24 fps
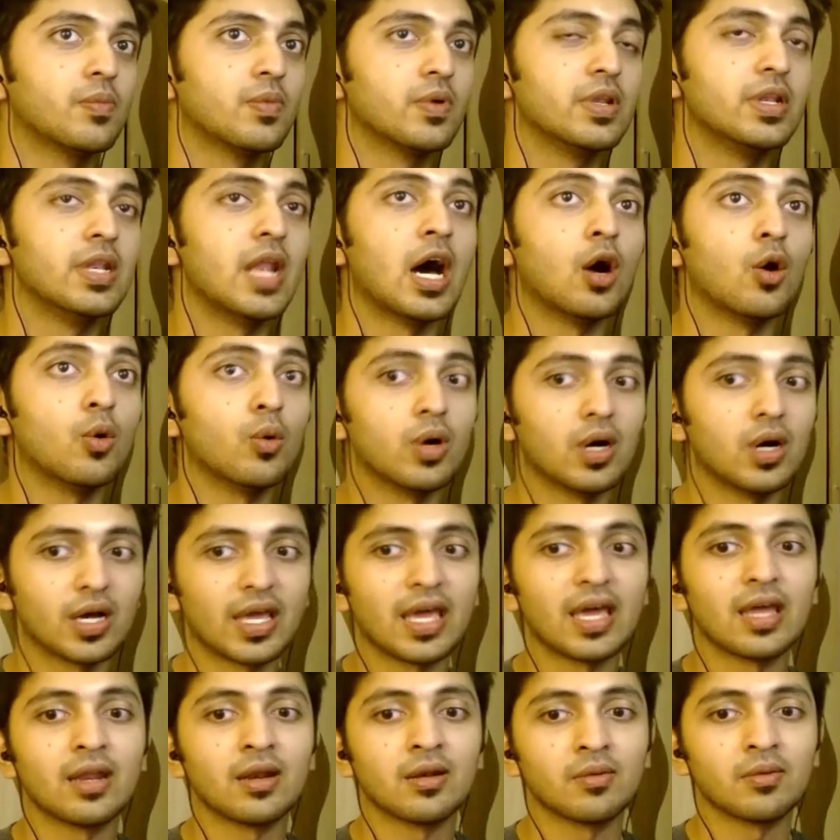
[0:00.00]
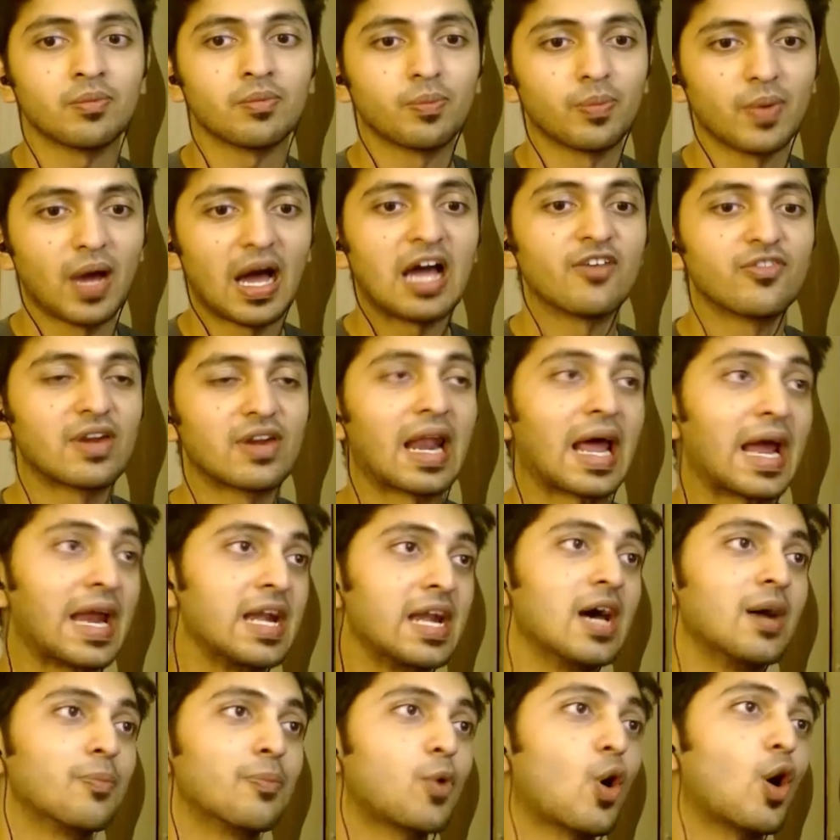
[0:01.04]
now again, I've
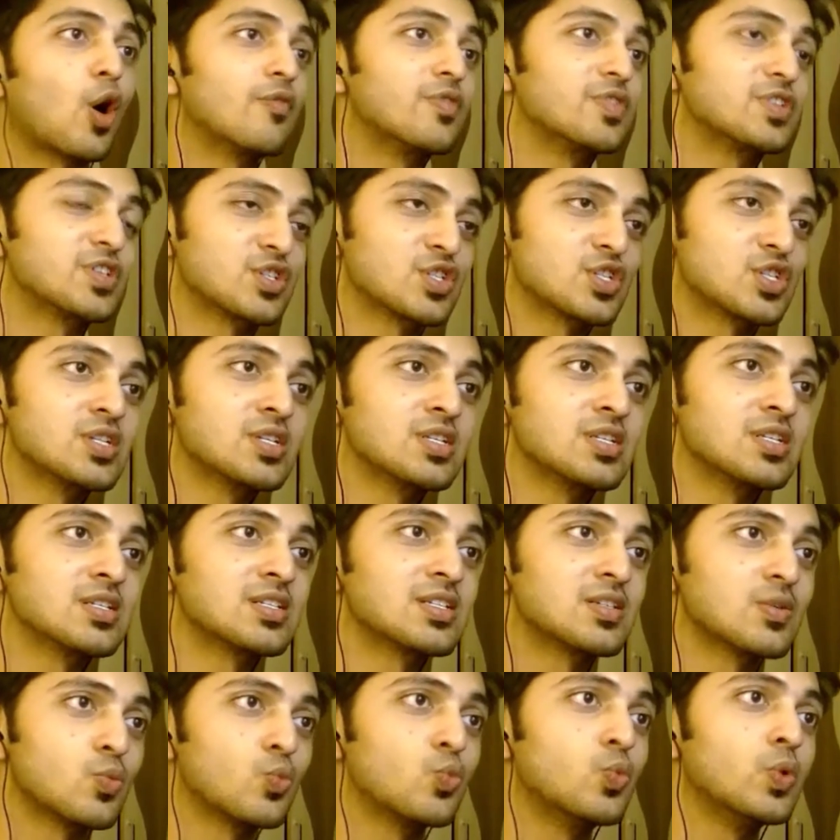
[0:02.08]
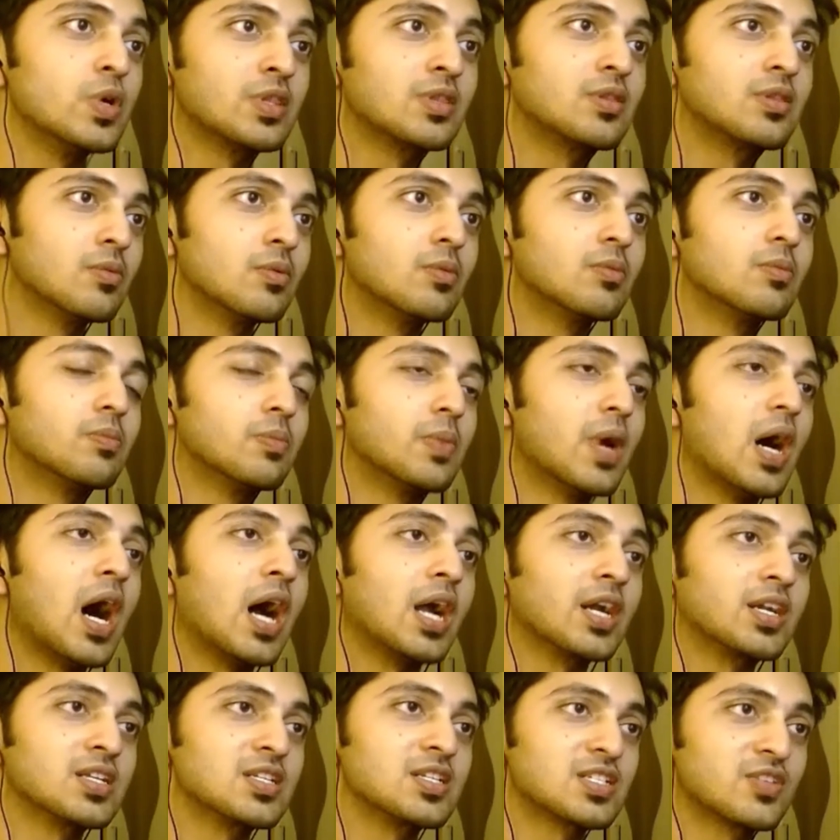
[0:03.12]
lined up conversations with
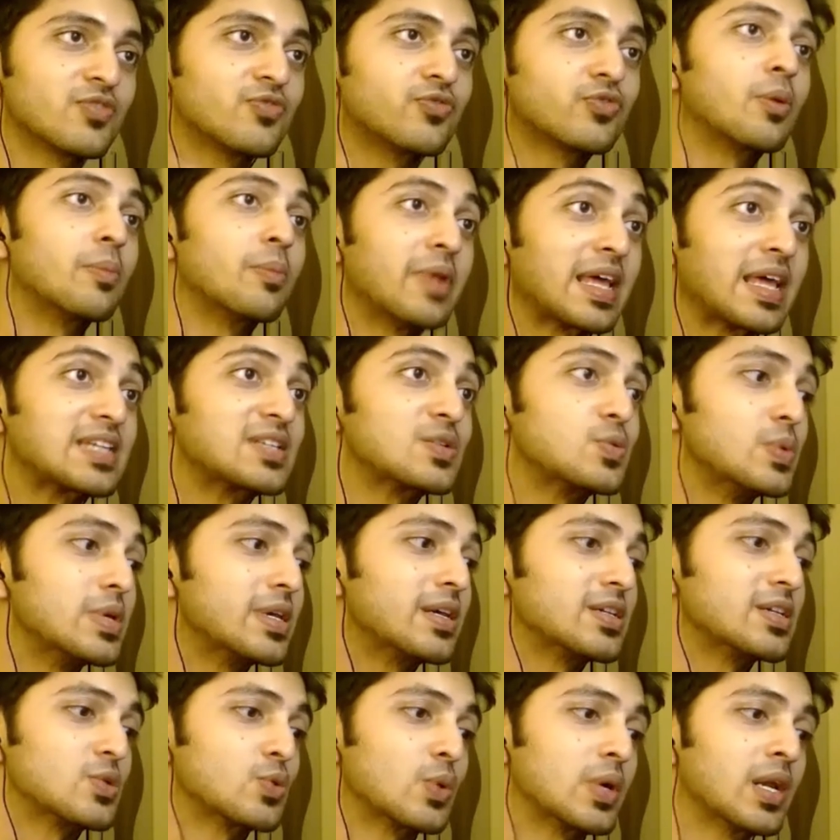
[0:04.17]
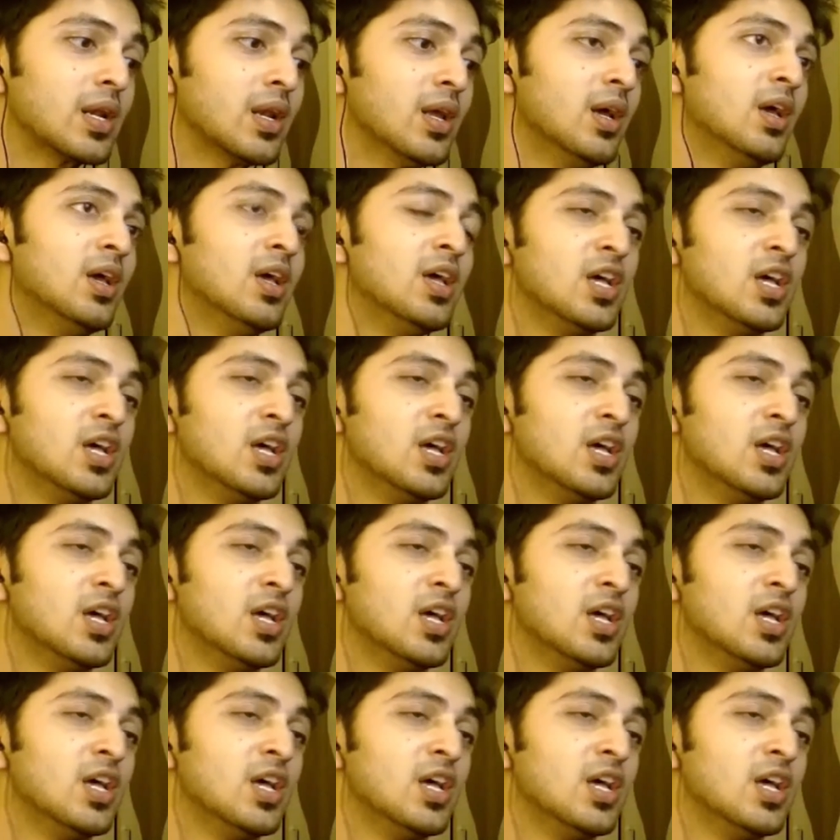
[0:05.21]
artists from next week as well.